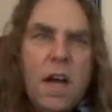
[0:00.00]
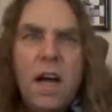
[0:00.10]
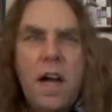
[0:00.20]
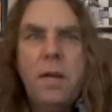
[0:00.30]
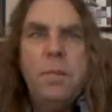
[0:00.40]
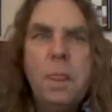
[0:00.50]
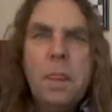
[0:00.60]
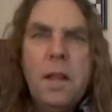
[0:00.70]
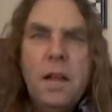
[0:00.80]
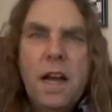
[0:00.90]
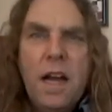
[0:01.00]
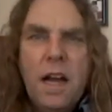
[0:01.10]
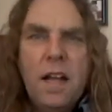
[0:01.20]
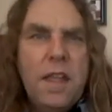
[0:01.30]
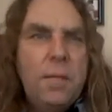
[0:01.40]

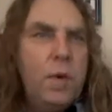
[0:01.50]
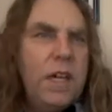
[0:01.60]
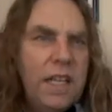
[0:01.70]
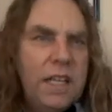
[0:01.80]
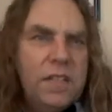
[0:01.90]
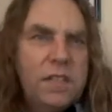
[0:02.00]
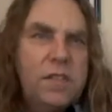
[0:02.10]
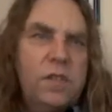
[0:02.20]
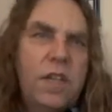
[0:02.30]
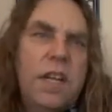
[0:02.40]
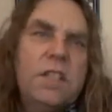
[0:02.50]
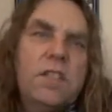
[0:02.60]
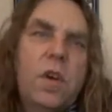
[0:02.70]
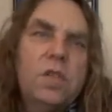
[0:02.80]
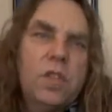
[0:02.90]
They bring industry and
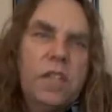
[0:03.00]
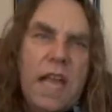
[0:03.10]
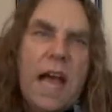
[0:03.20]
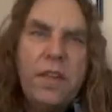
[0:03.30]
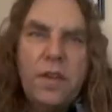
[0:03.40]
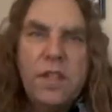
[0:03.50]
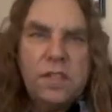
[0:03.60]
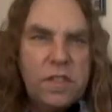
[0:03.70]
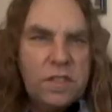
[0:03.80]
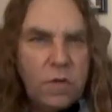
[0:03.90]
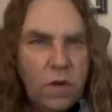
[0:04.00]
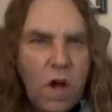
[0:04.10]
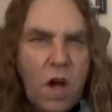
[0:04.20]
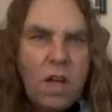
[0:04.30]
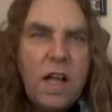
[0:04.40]
social gatherings to an
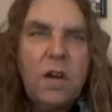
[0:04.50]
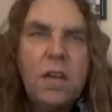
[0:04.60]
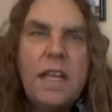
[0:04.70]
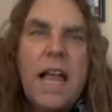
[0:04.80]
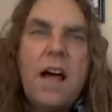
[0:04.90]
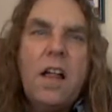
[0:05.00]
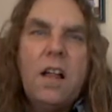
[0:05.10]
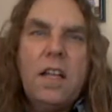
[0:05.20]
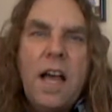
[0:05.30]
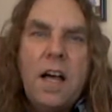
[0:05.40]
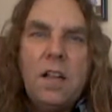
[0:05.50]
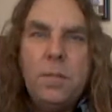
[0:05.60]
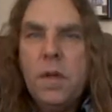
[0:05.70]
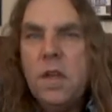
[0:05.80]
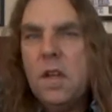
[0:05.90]
all-out
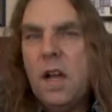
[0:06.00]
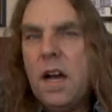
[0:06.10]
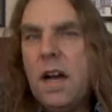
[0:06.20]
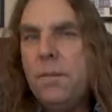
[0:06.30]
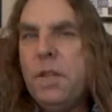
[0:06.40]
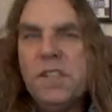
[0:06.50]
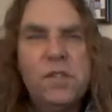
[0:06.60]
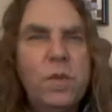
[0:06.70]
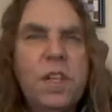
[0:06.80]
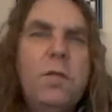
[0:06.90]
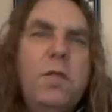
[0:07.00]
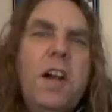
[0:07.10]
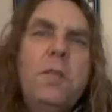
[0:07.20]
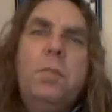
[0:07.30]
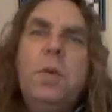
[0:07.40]
gallop. This is really
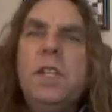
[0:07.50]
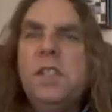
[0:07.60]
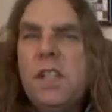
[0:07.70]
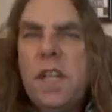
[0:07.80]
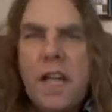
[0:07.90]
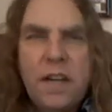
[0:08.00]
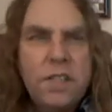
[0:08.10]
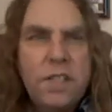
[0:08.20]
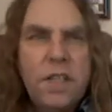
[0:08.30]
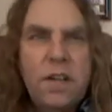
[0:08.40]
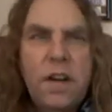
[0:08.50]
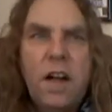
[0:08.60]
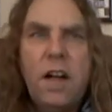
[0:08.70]
very busy energy